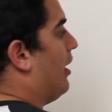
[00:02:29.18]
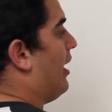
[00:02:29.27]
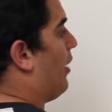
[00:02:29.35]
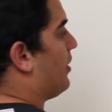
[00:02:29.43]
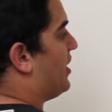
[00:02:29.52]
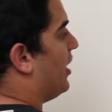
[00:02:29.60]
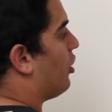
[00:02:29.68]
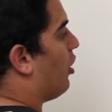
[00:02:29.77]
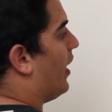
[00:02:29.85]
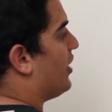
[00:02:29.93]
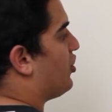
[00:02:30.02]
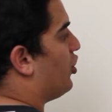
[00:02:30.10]
Now,
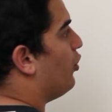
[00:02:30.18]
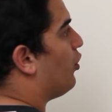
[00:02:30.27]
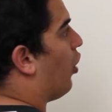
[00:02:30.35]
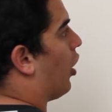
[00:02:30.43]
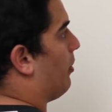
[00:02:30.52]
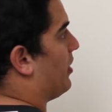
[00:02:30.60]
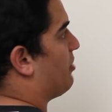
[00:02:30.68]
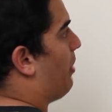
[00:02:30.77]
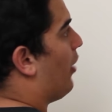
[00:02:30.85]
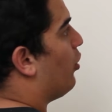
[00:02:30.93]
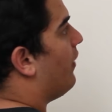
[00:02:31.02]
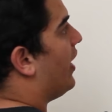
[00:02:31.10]
acetyl-CoA is two carbons.
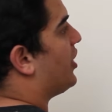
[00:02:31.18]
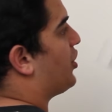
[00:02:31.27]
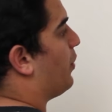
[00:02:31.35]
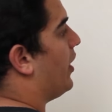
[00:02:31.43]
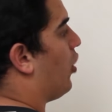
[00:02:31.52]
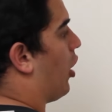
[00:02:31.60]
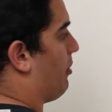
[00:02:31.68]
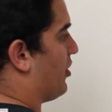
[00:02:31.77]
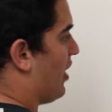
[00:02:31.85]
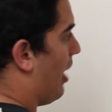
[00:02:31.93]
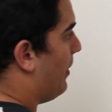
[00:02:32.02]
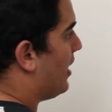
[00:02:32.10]
Pyruvate is three
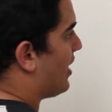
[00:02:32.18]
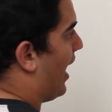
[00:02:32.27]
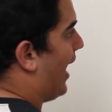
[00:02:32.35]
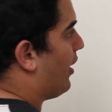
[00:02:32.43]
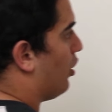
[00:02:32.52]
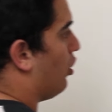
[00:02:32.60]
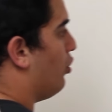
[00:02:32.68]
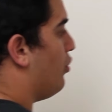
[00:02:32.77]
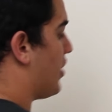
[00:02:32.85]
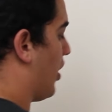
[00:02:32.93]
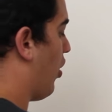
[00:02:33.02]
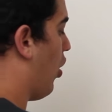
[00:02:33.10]
carbons. So that means I had to
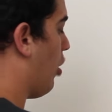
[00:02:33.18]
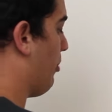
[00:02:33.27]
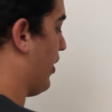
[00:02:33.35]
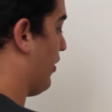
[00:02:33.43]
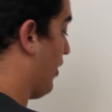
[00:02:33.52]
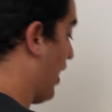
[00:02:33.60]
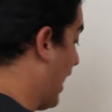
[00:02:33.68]
lose a carbon.